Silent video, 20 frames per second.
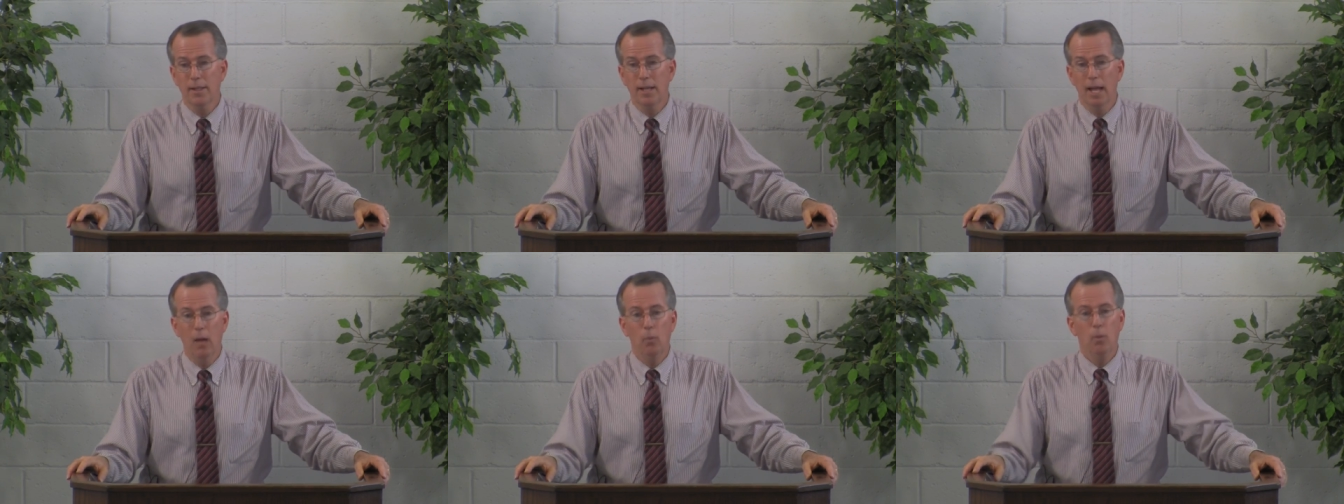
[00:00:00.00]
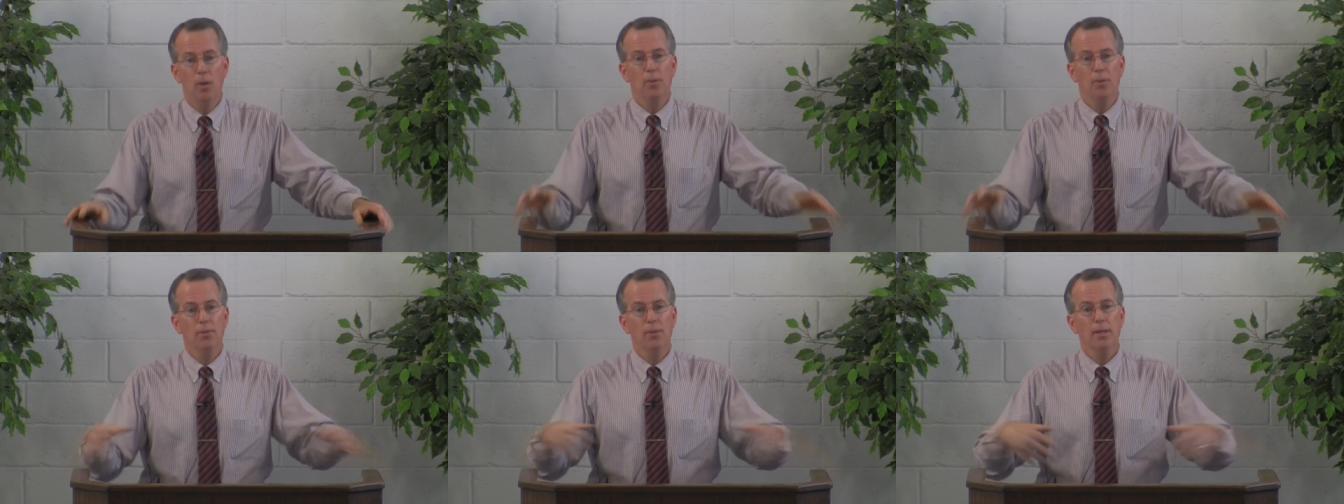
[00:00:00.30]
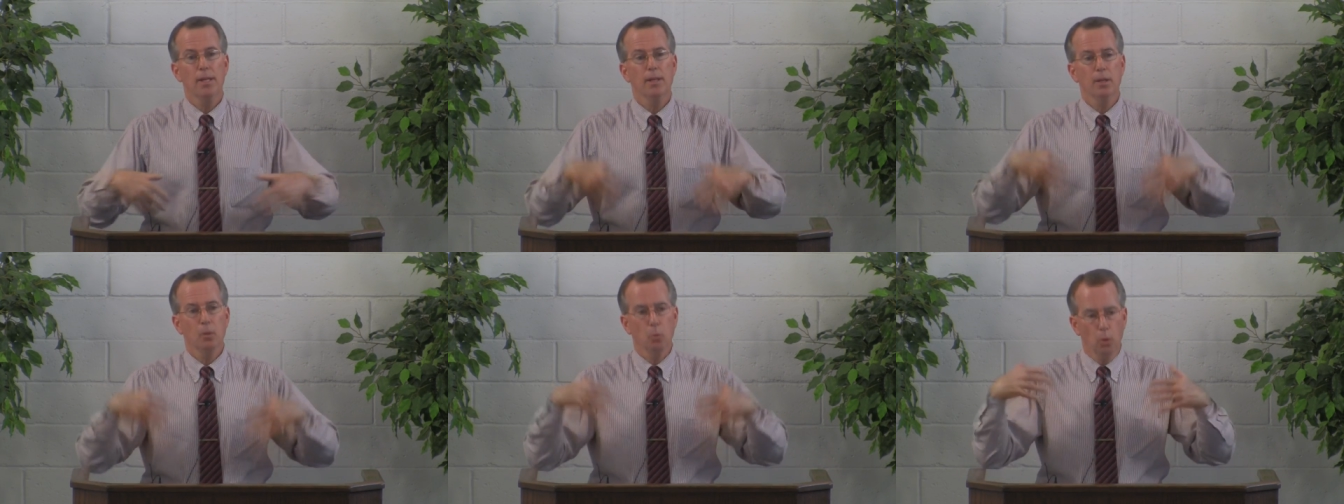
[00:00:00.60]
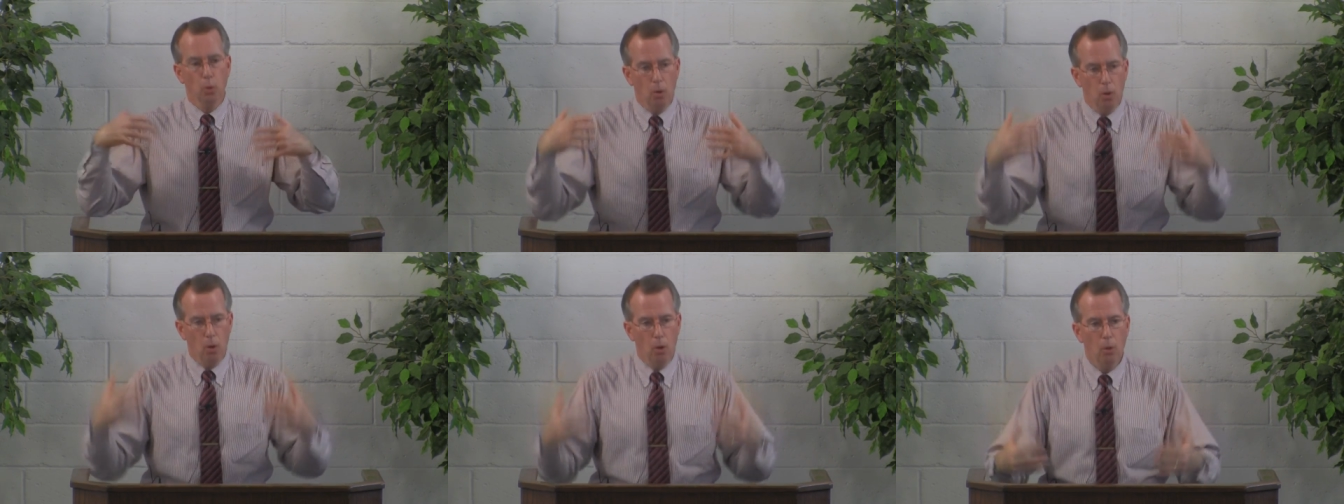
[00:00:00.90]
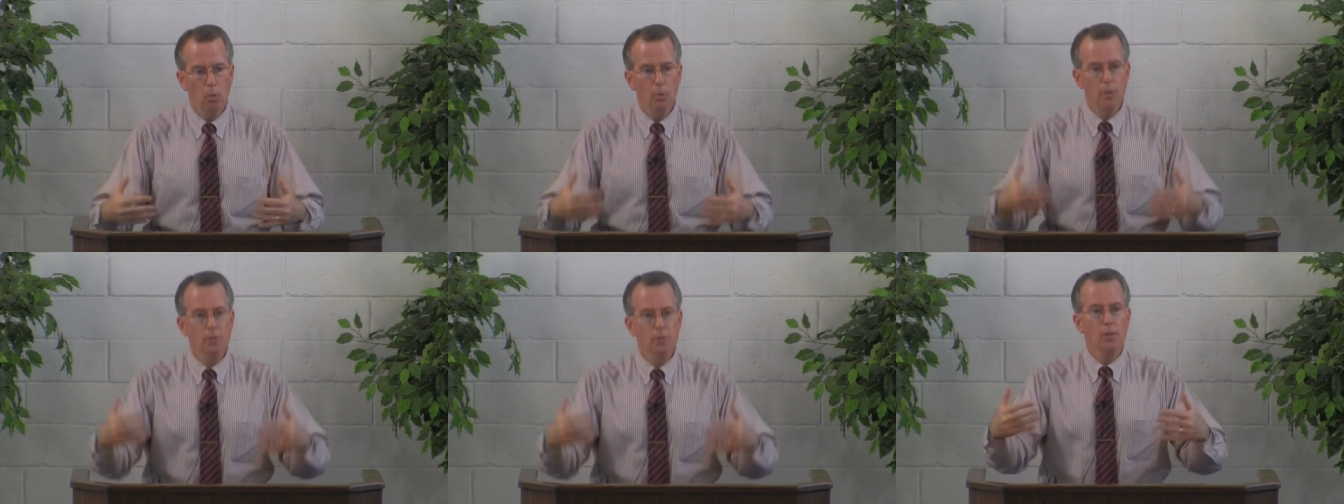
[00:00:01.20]
And we think that we're
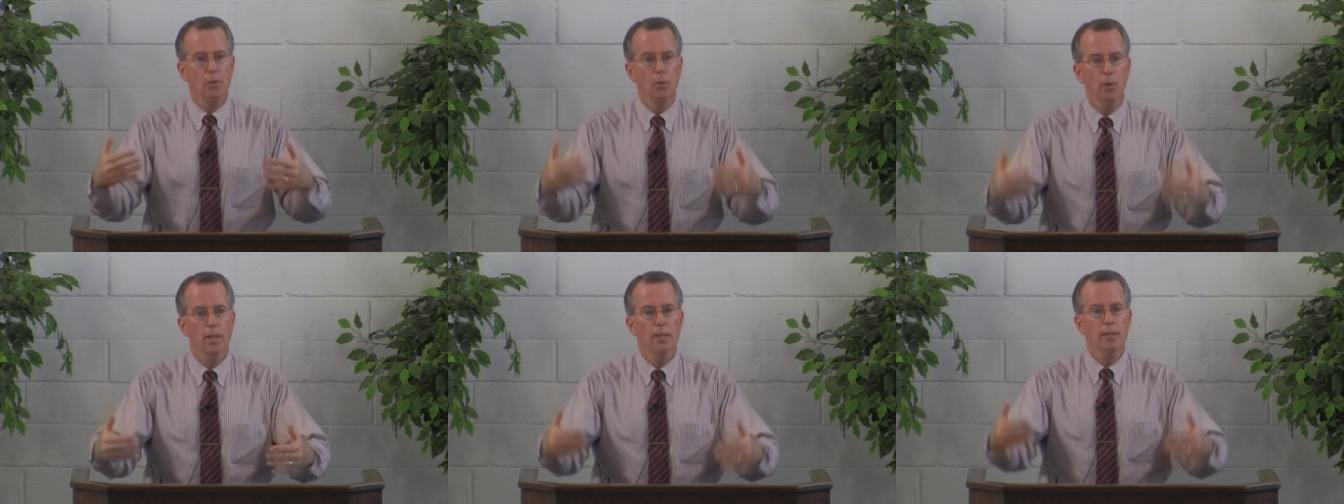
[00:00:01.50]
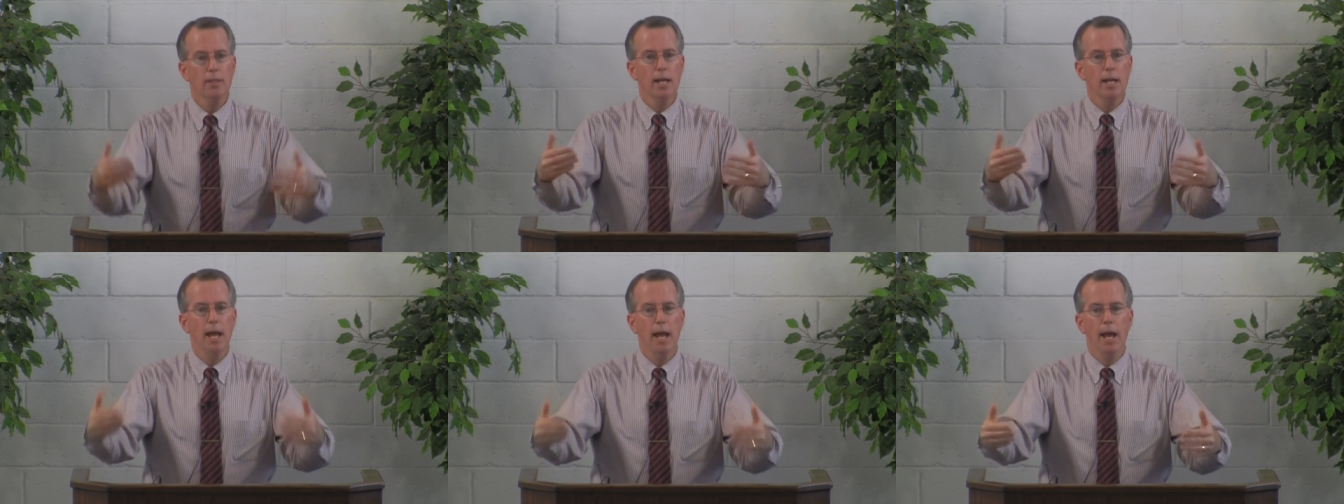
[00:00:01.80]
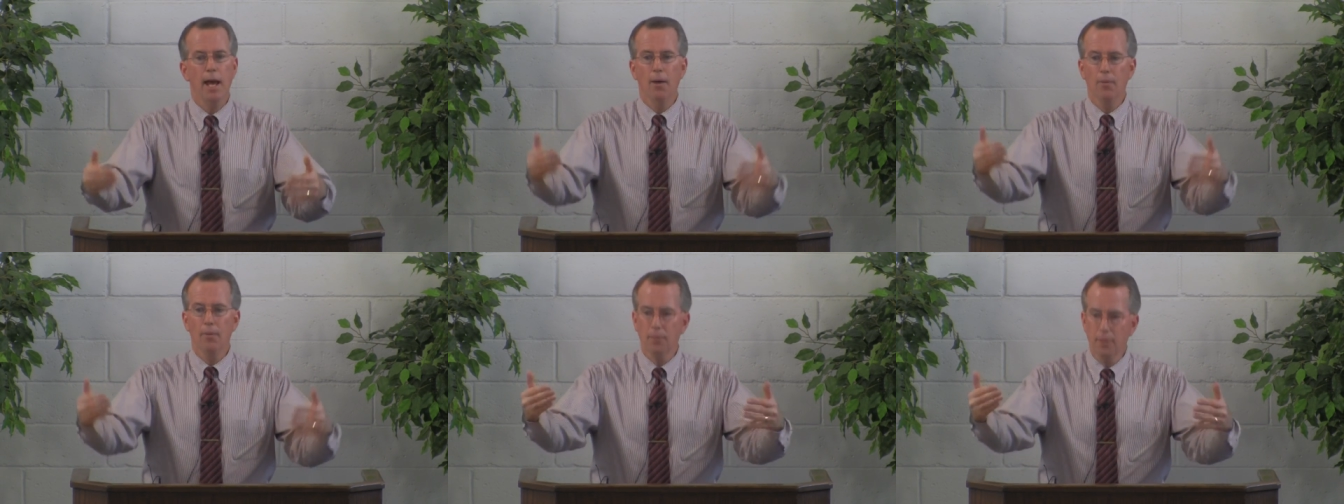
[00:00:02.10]
always going to have